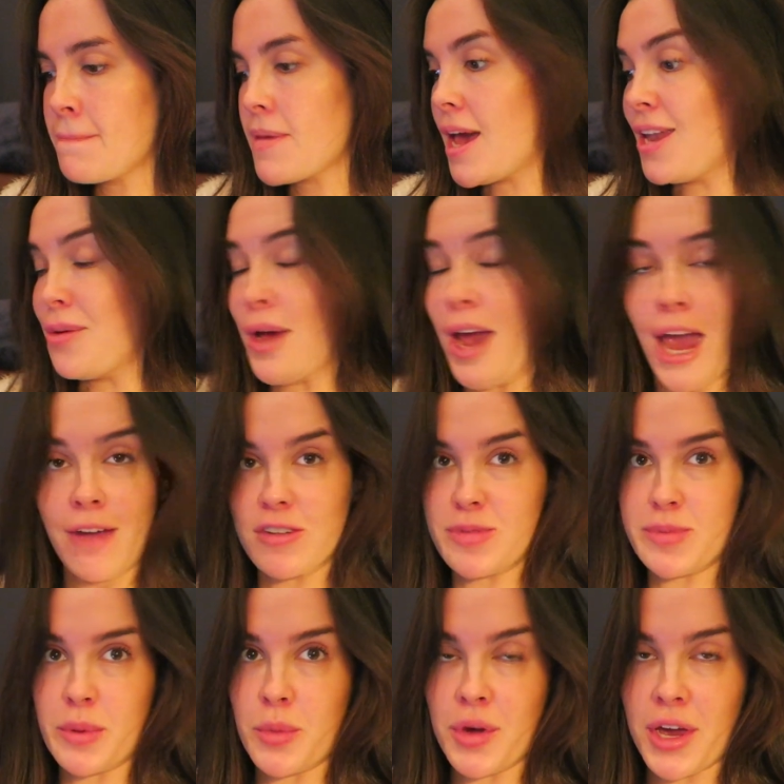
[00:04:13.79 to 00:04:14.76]
Anyway, I've just
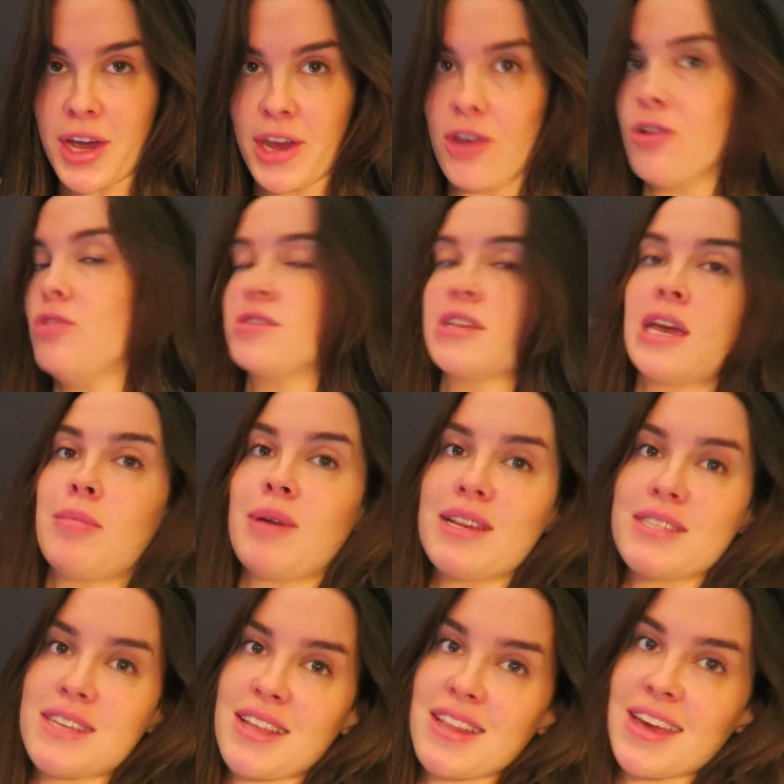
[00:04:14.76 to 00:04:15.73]
been working all day
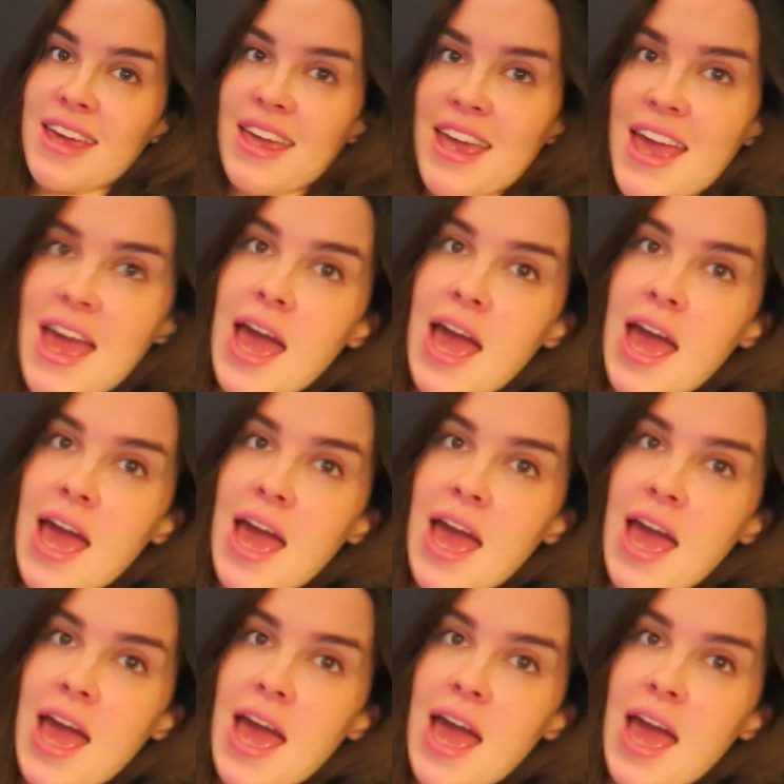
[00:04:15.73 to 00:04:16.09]
basically.